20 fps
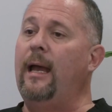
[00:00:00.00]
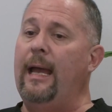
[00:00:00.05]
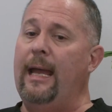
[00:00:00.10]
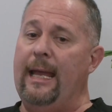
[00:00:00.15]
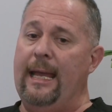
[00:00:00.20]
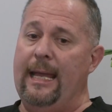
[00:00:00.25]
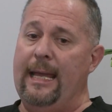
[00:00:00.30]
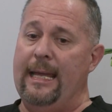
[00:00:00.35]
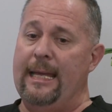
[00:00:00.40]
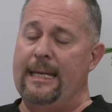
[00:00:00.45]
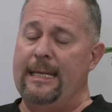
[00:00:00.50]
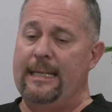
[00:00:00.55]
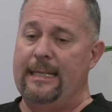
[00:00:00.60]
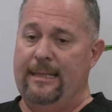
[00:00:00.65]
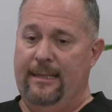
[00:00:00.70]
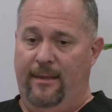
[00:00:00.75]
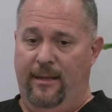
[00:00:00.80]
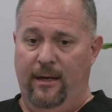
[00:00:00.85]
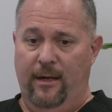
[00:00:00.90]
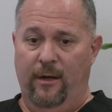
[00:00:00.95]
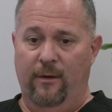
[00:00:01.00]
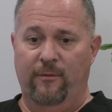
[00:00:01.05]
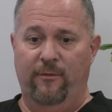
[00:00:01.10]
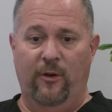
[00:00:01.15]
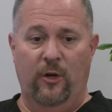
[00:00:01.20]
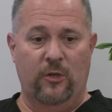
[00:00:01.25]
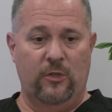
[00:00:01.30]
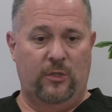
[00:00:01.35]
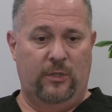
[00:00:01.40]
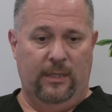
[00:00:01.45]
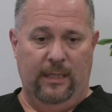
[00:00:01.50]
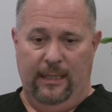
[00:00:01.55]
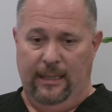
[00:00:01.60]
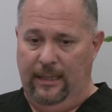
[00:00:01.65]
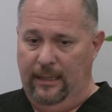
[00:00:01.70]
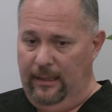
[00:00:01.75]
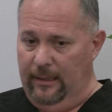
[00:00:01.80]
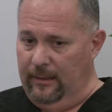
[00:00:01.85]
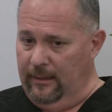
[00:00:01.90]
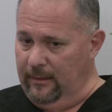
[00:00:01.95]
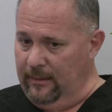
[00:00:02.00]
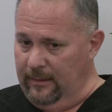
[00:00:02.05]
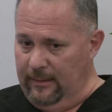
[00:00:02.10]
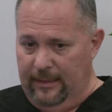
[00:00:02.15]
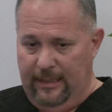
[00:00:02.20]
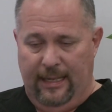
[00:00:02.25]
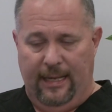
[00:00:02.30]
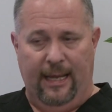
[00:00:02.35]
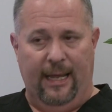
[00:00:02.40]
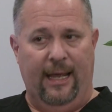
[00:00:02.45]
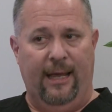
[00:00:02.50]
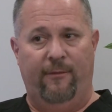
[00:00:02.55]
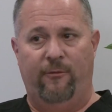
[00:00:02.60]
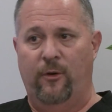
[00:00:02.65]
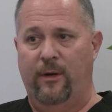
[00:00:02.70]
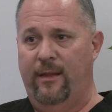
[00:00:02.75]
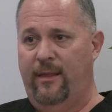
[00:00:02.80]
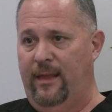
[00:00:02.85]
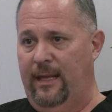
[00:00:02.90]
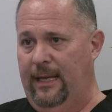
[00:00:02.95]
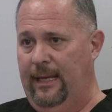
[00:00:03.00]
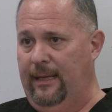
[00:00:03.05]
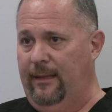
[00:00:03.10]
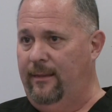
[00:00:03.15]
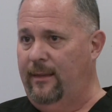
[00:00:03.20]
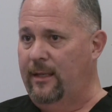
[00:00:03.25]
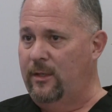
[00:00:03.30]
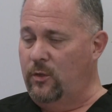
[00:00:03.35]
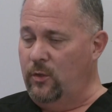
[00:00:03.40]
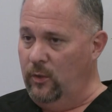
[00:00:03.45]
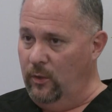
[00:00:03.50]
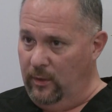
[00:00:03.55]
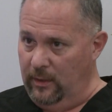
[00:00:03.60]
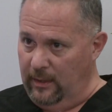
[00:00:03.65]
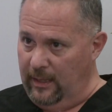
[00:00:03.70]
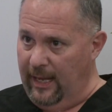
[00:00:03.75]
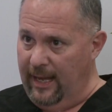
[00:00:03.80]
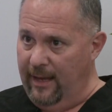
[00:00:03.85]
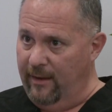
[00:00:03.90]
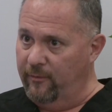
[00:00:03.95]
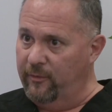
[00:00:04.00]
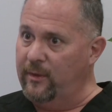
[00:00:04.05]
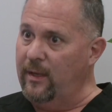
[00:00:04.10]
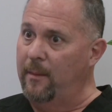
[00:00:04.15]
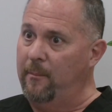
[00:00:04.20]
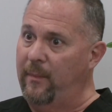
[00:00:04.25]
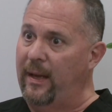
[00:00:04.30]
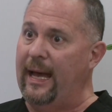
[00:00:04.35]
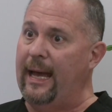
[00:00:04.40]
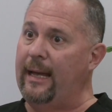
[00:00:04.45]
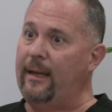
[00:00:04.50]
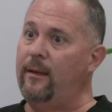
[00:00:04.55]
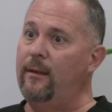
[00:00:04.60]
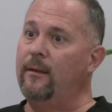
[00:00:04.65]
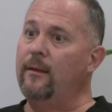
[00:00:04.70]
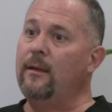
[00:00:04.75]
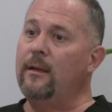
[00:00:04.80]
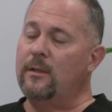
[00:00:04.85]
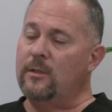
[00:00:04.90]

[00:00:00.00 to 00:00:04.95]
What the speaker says: and they're versed in everything that you could have come back.